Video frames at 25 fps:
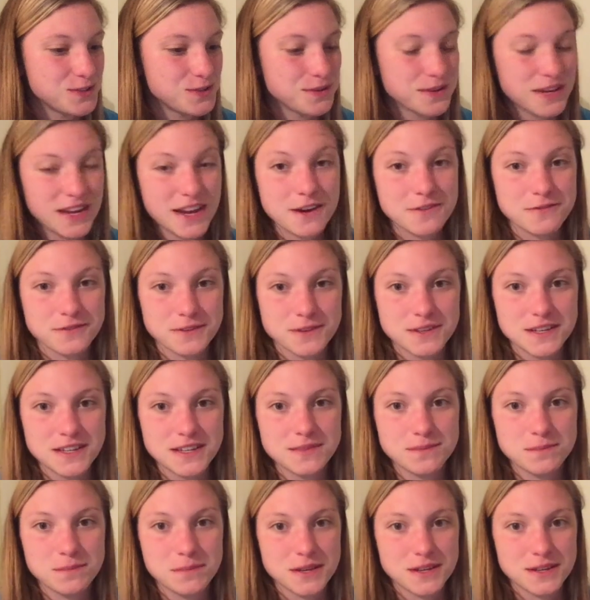
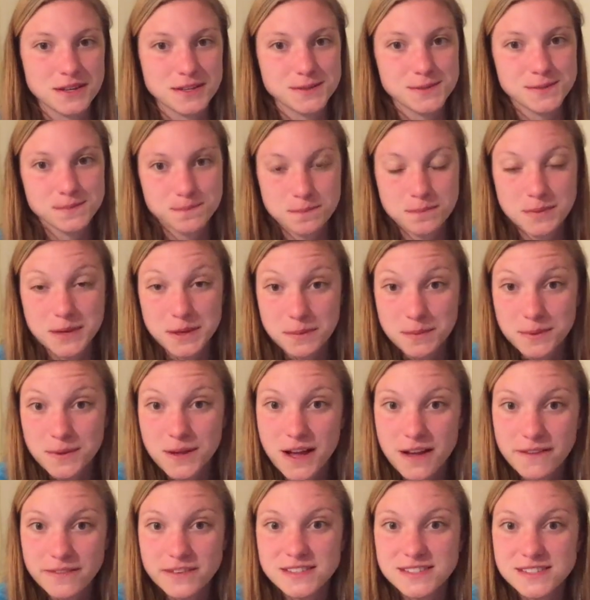carefully because people
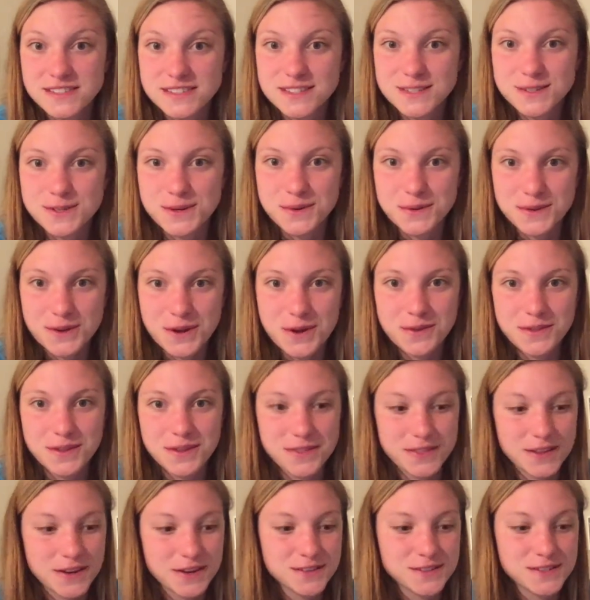obviously don't know
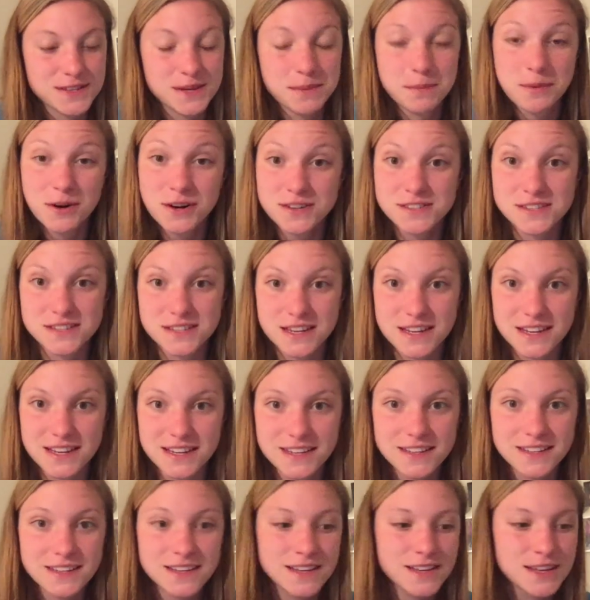that there's a person in
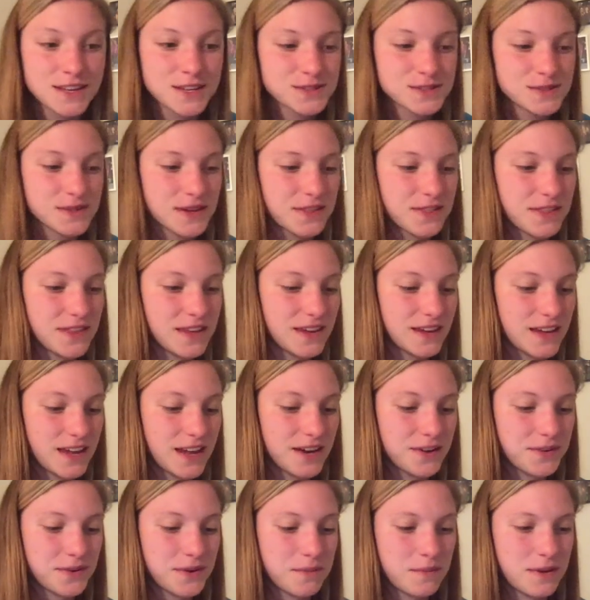it. So I think
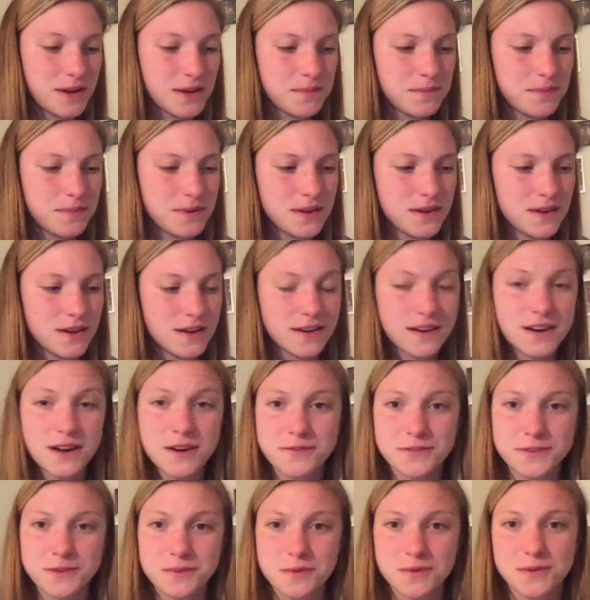Henry might be
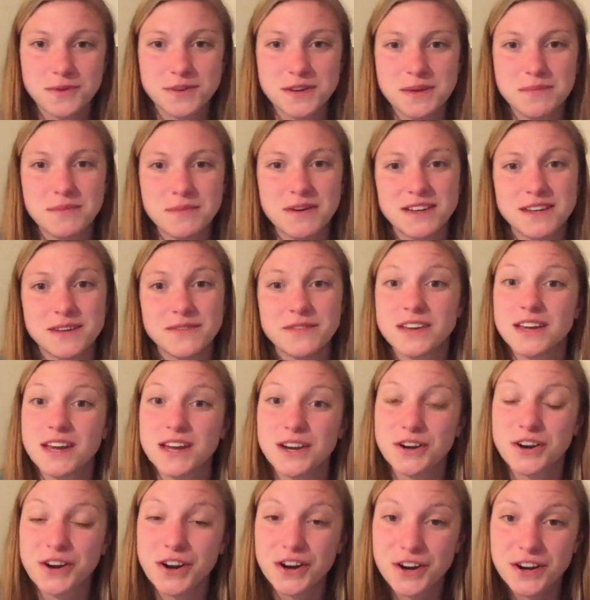uncomfortable. He might even get
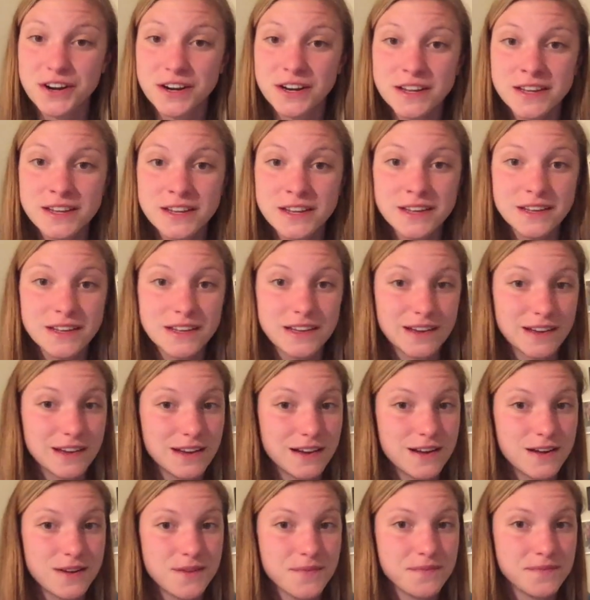hurt.
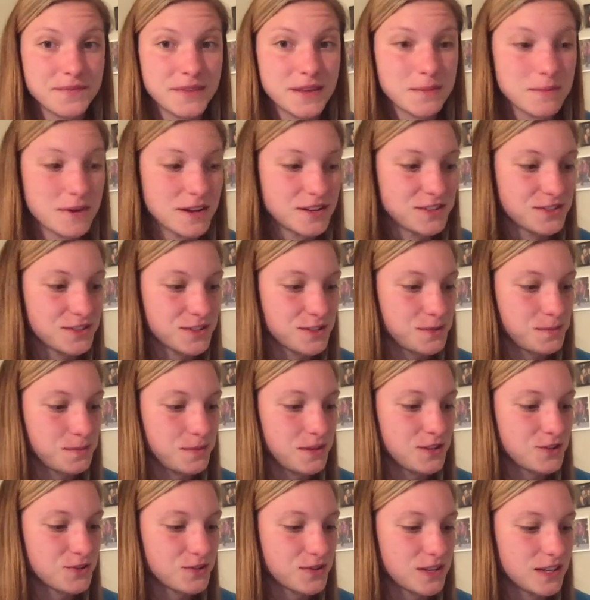He might just
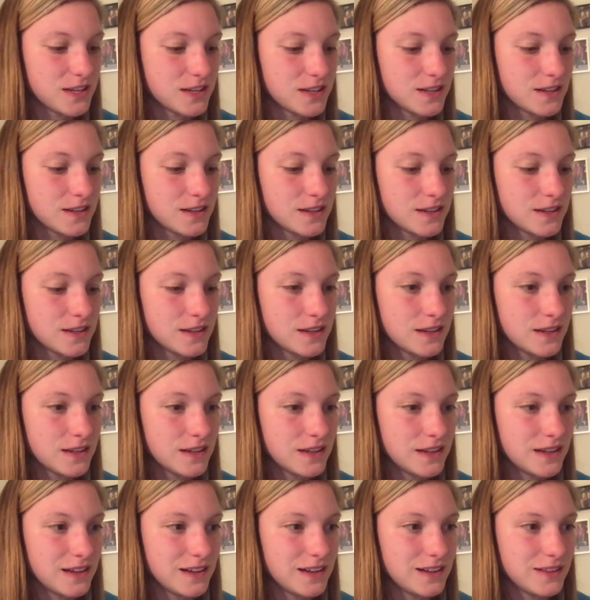be treated
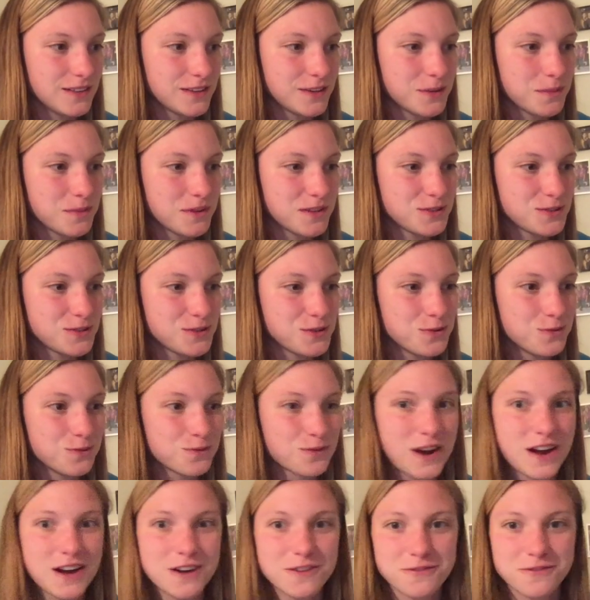a little bit too
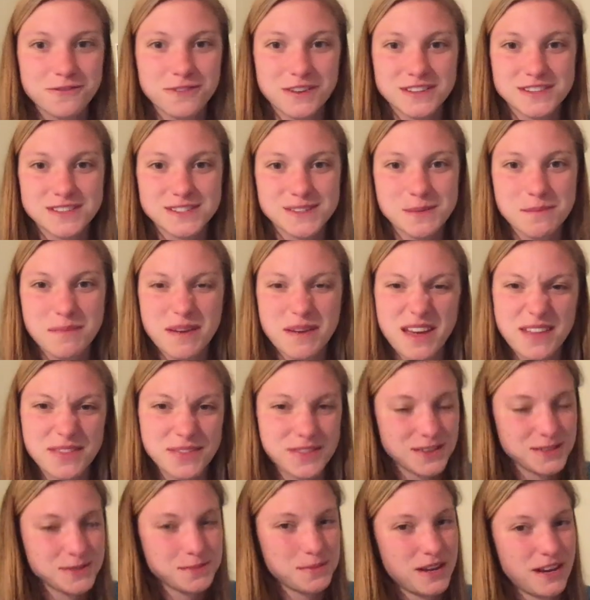rough, and some bad
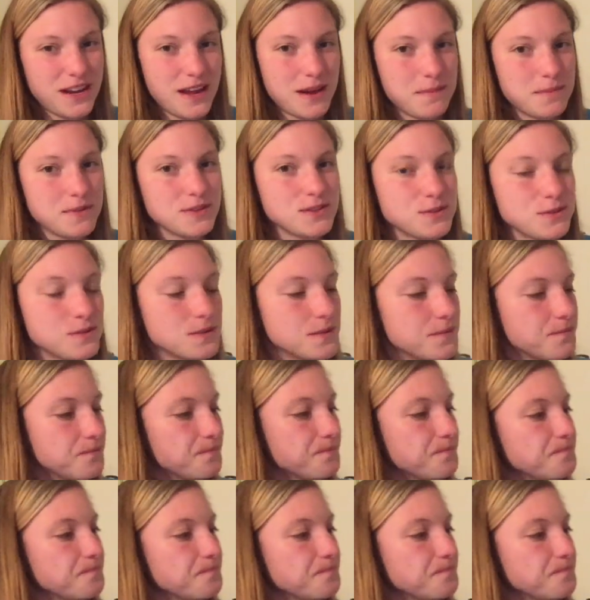things might happen to him.